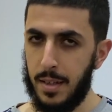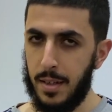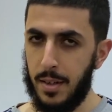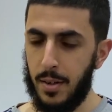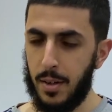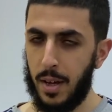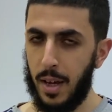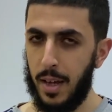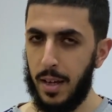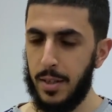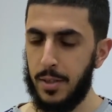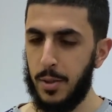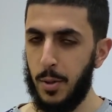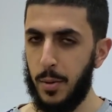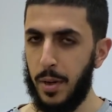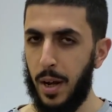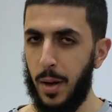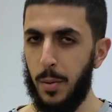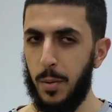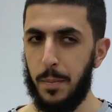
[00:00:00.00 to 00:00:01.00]
Okay, so
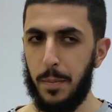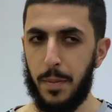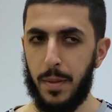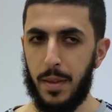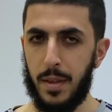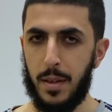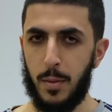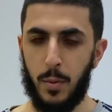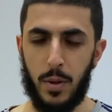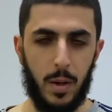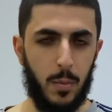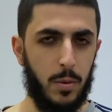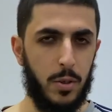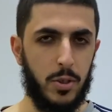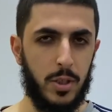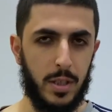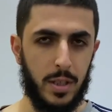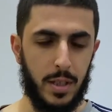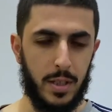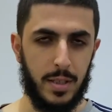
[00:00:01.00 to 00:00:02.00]
now when I'm
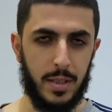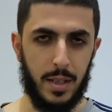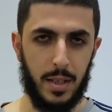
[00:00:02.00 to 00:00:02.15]
watching this,